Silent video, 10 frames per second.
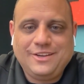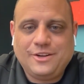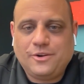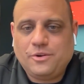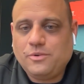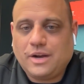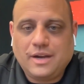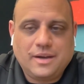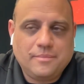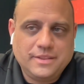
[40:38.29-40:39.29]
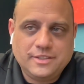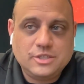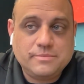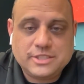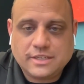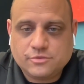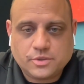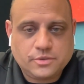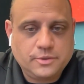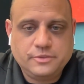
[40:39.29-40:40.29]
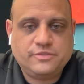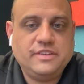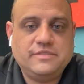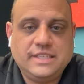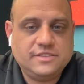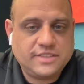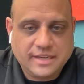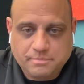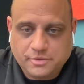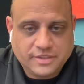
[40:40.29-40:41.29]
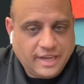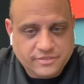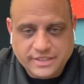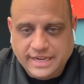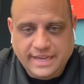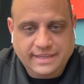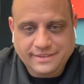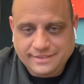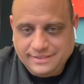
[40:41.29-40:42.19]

You know, um, in Jimmy John's world, it was fifty samples every day.